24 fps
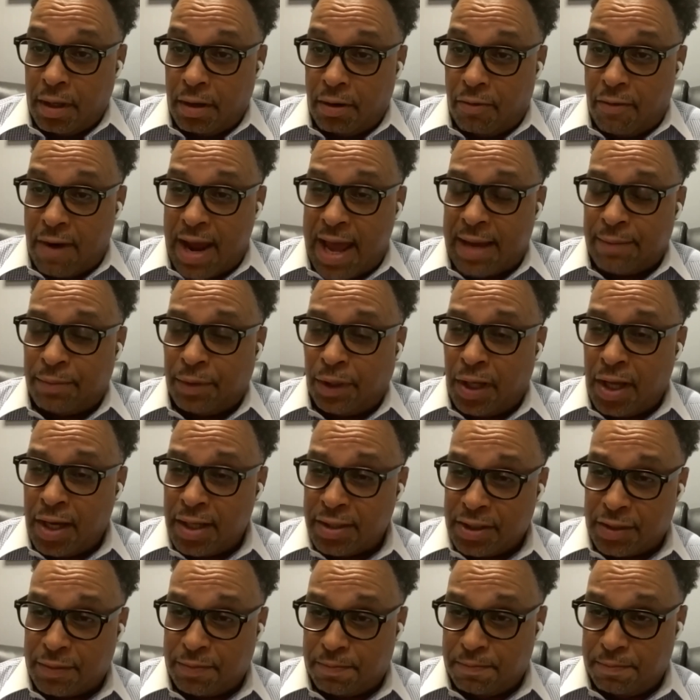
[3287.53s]
grabbed
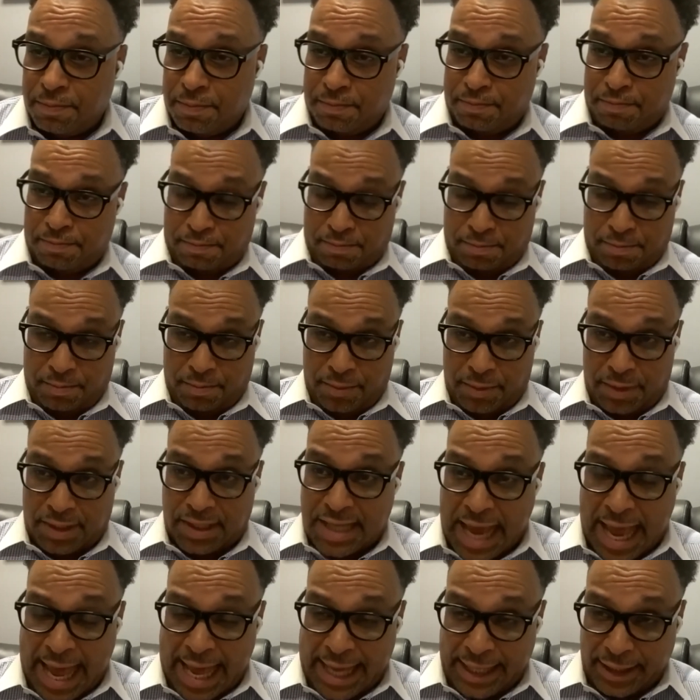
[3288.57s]
lunch
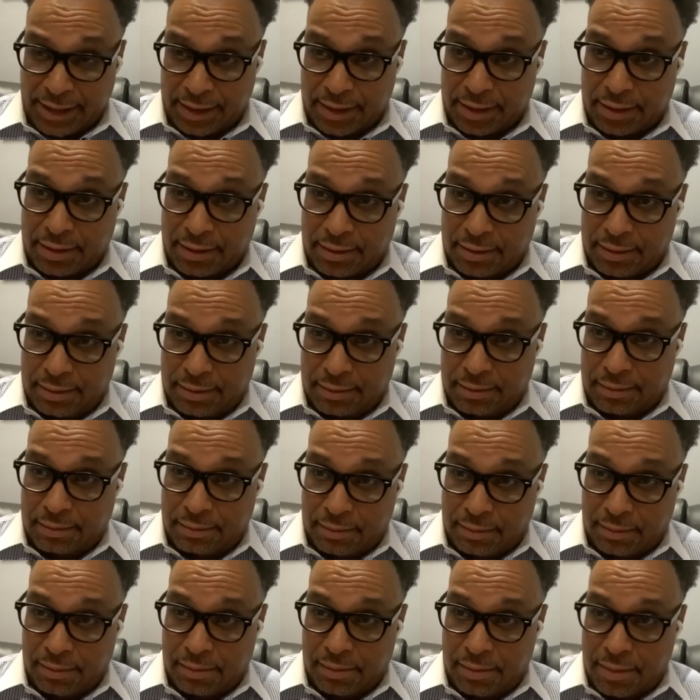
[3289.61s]
sacks
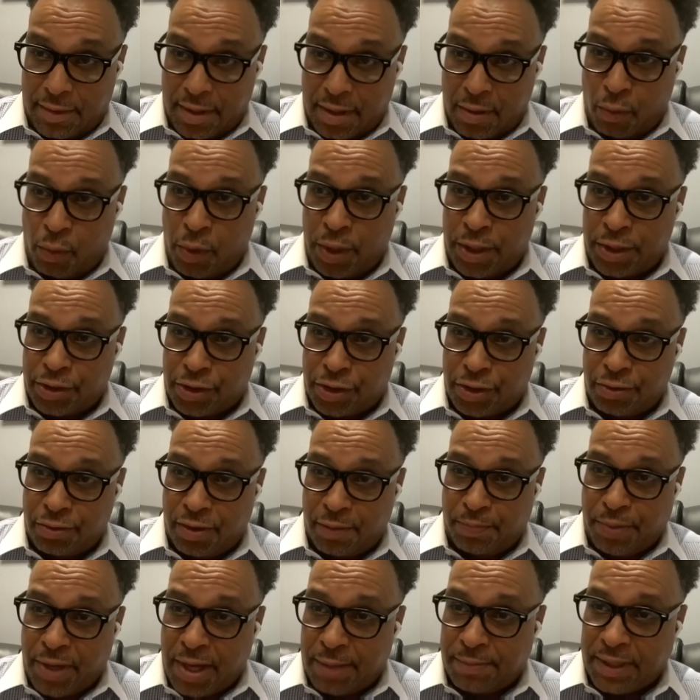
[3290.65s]
and went to
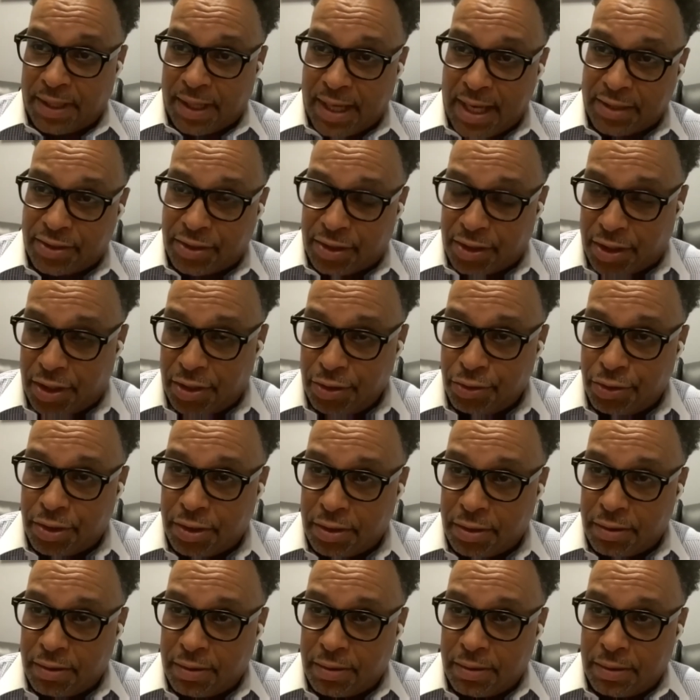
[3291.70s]
the public
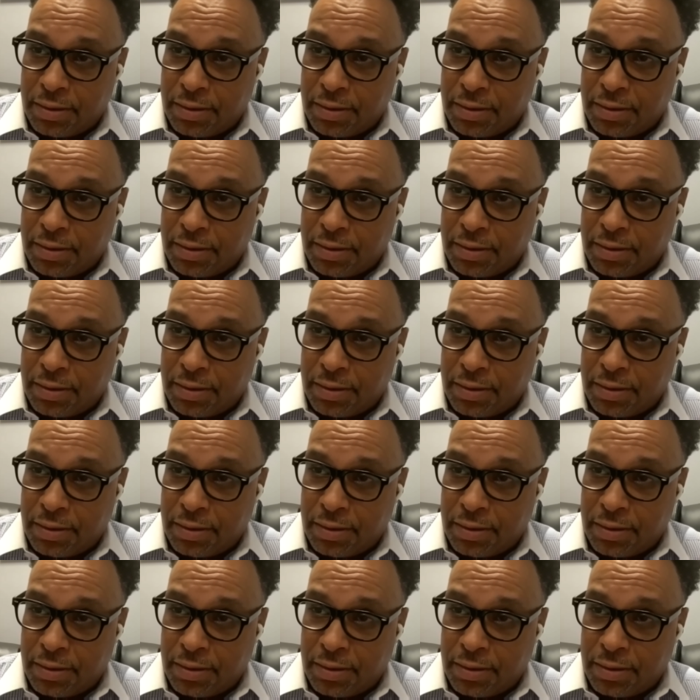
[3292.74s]
execution,